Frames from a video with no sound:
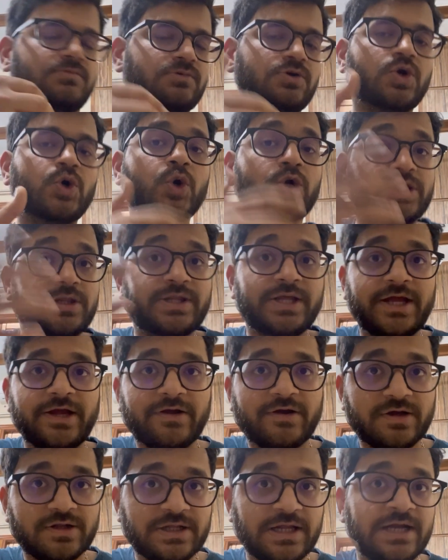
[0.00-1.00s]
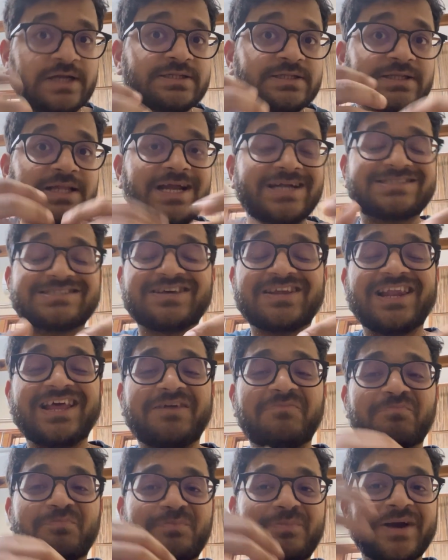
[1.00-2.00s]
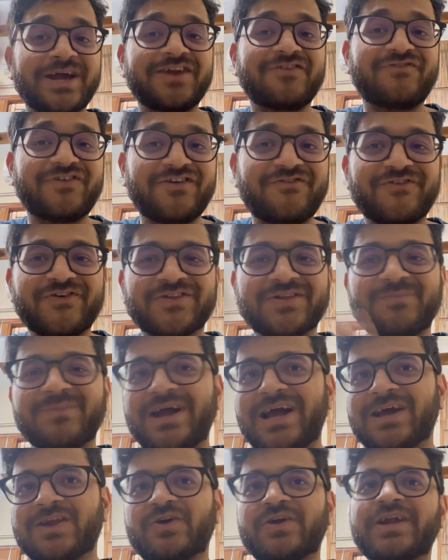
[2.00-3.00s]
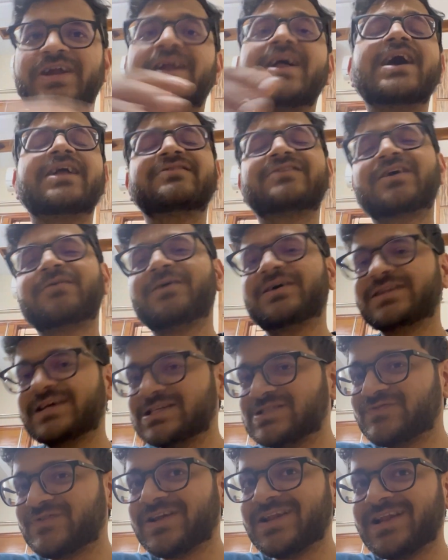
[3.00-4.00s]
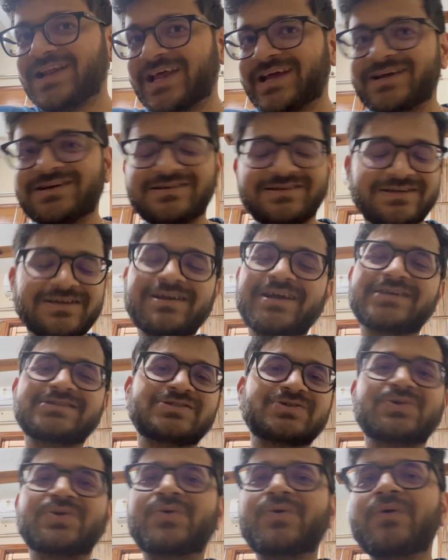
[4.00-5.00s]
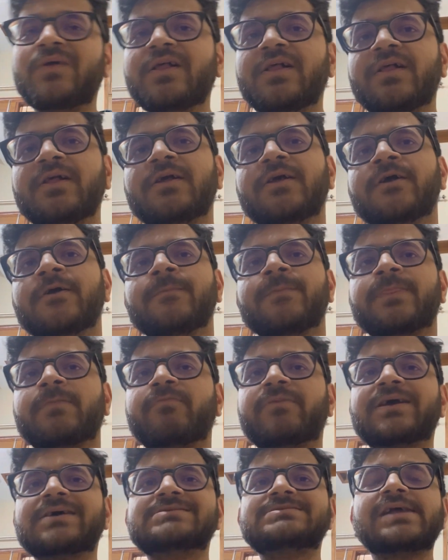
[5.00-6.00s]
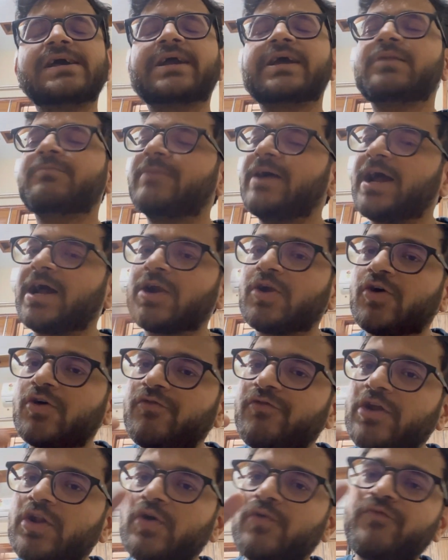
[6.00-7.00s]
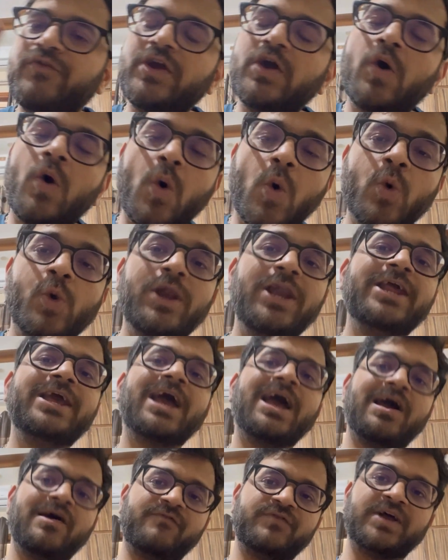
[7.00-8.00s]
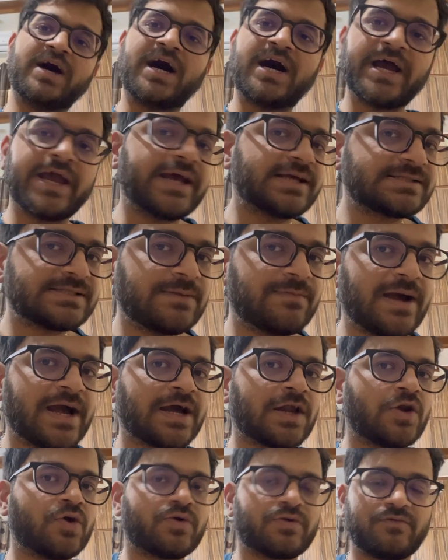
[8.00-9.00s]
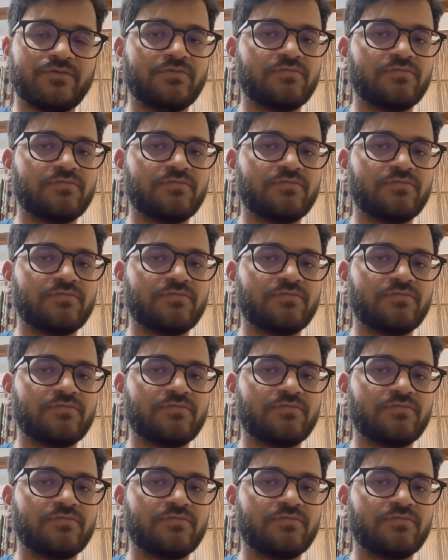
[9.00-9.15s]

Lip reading: good thing, then that's a like benefit for the Bangalore and Hyderabad as well, like, as you know, because like in Bangalore we only have the IISc Bangalore,